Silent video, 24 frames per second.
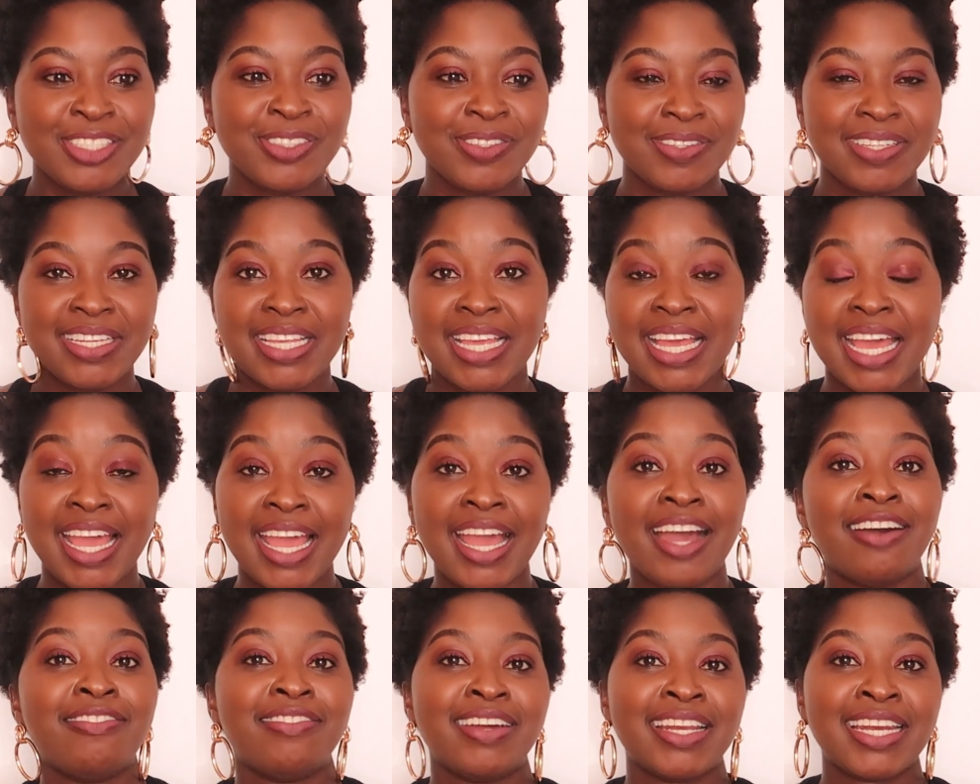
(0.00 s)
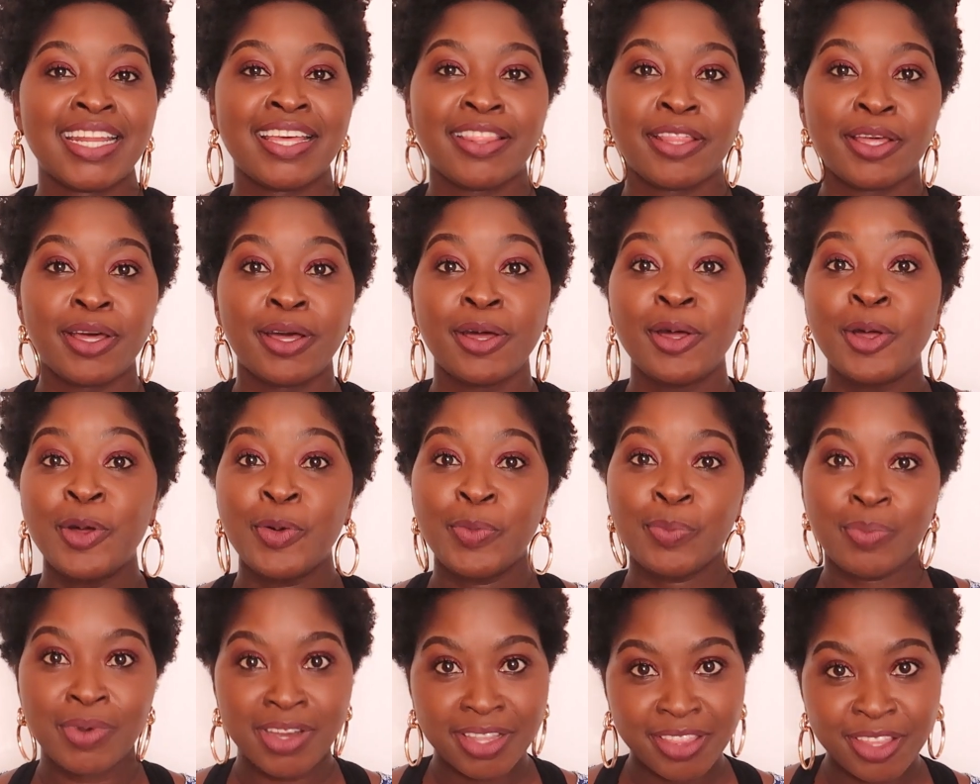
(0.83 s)
Today I have another
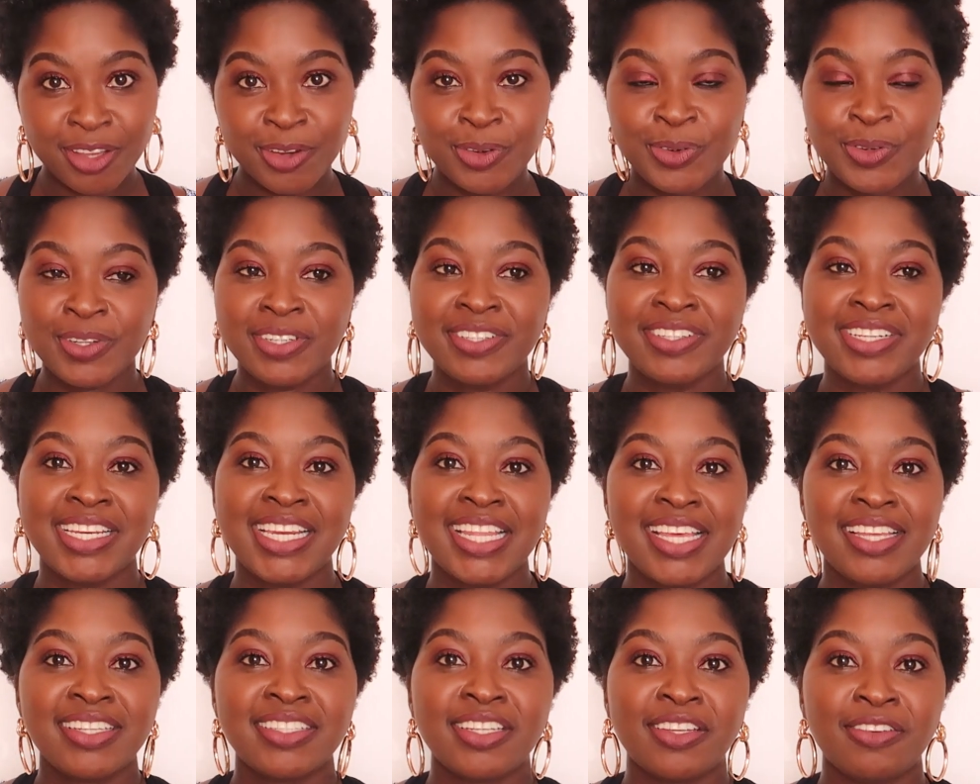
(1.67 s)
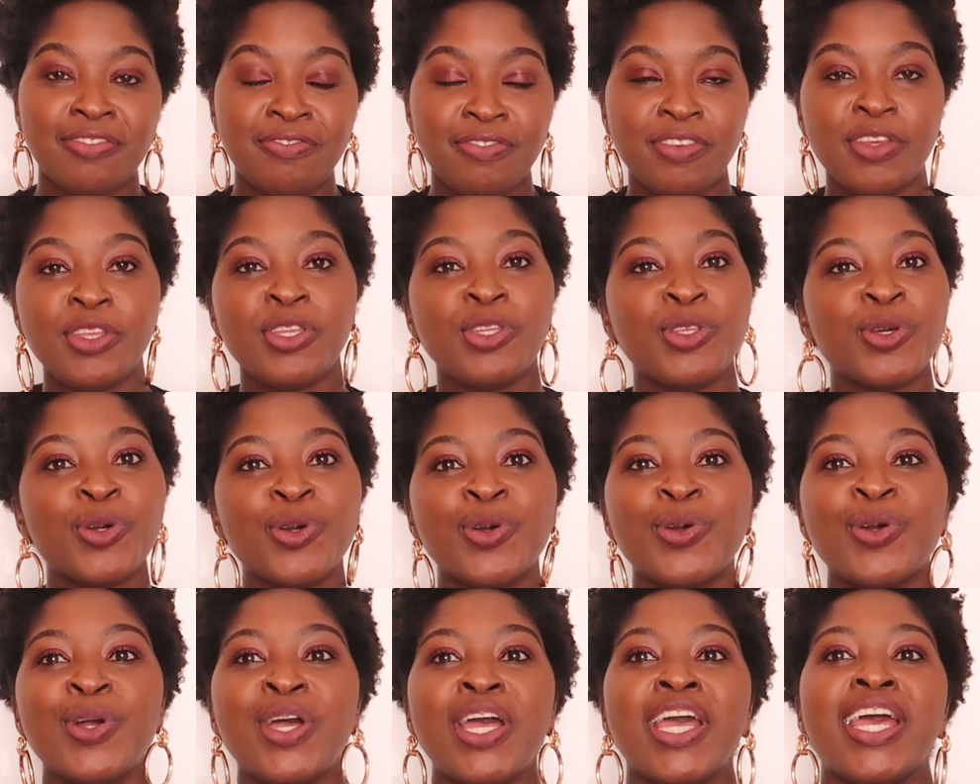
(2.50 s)
motherhood related
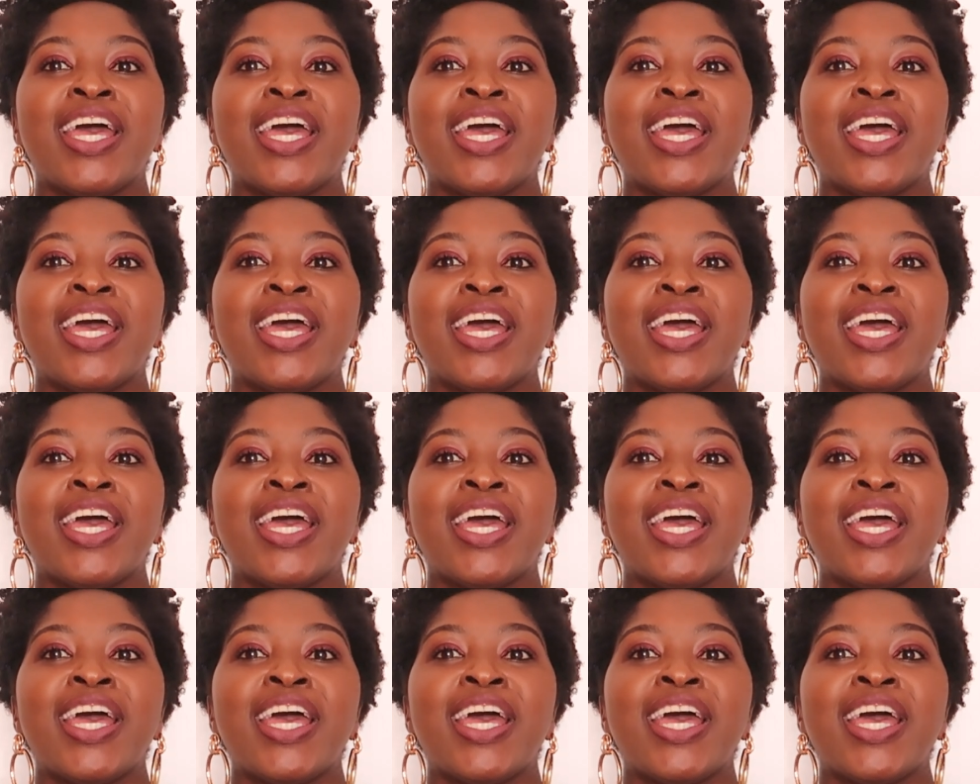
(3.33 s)
video,